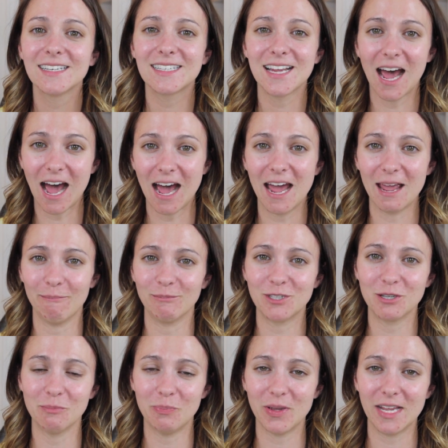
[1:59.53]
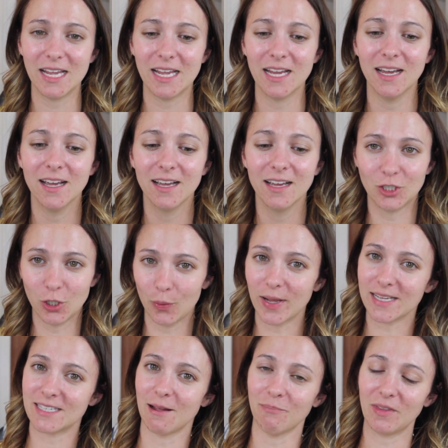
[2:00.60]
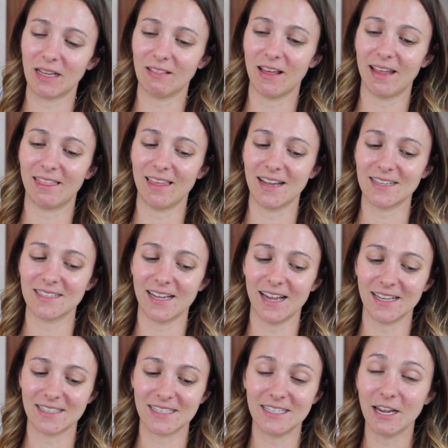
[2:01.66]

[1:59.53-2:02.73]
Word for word: time to be doing something like this. It's